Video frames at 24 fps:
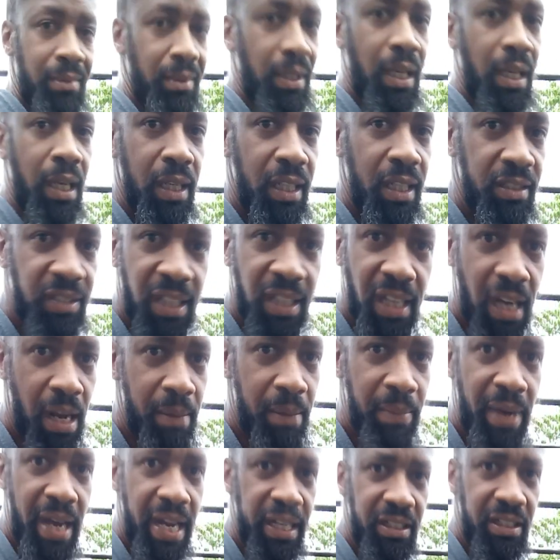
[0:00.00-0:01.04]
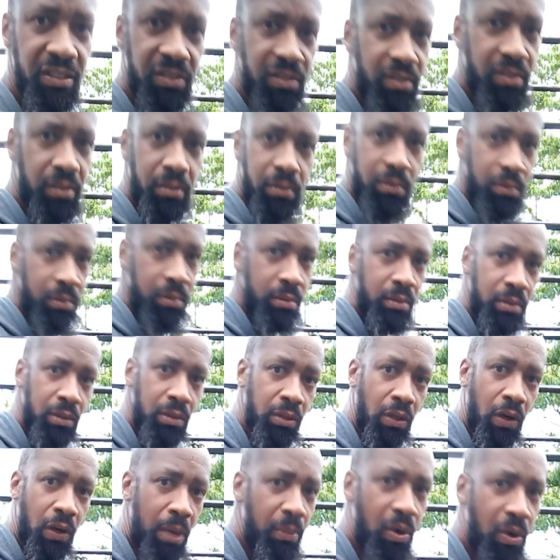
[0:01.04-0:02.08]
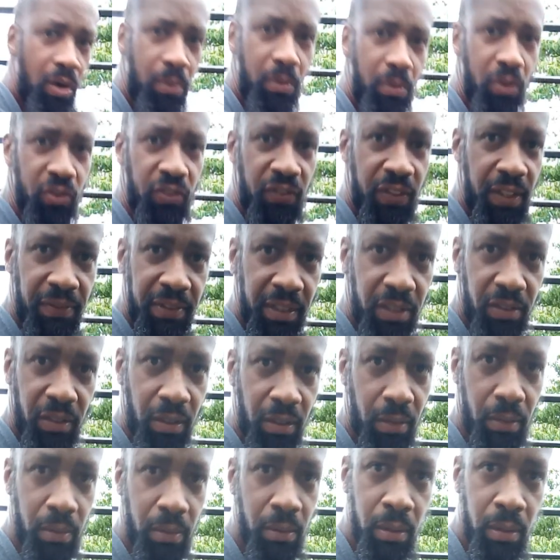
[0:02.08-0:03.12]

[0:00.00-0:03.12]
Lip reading: yeah, let's get our bodies. I'm almost 50, so